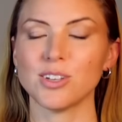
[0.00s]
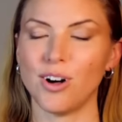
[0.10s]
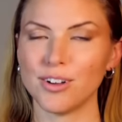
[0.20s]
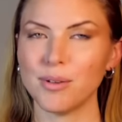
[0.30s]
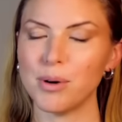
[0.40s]

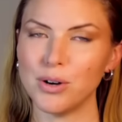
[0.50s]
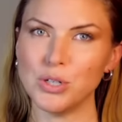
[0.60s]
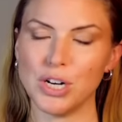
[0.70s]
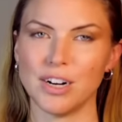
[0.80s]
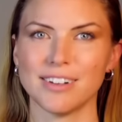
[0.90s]
called
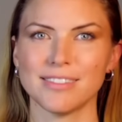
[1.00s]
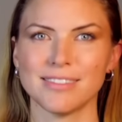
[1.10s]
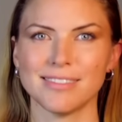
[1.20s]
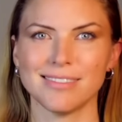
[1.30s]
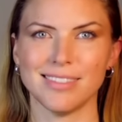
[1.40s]
composure,
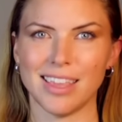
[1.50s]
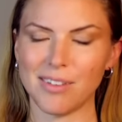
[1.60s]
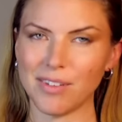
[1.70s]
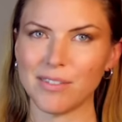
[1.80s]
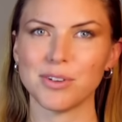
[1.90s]

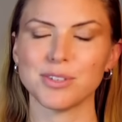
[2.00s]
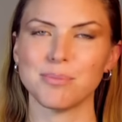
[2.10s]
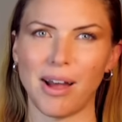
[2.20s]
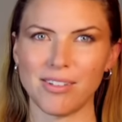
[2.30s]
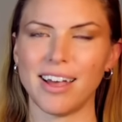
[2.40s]
even if there's a
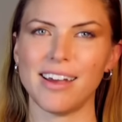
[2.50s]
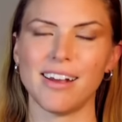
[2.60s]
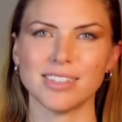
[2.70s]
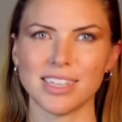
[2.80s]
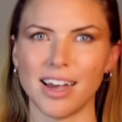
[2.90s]
mountain lion
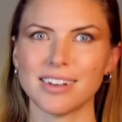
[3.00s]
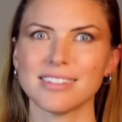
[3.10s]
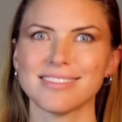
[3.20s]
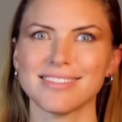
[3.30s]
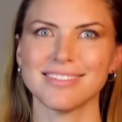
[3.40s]
outside.
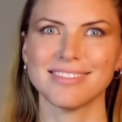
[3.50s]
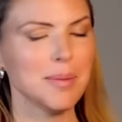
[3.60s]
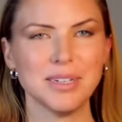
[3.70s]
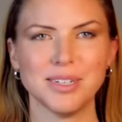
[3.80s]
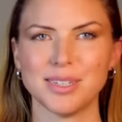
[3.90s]

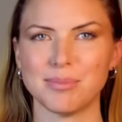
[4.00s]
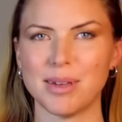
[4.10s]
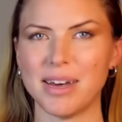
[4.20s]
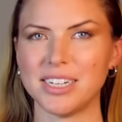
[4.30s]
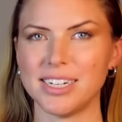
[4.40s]
Maybe it's just my
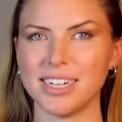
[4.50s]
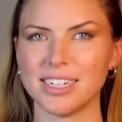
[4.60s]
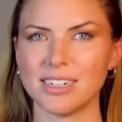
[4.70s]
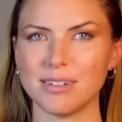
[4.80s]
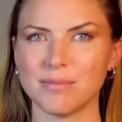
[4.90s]

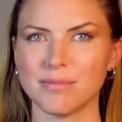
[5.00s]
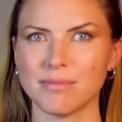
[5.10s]
imagination.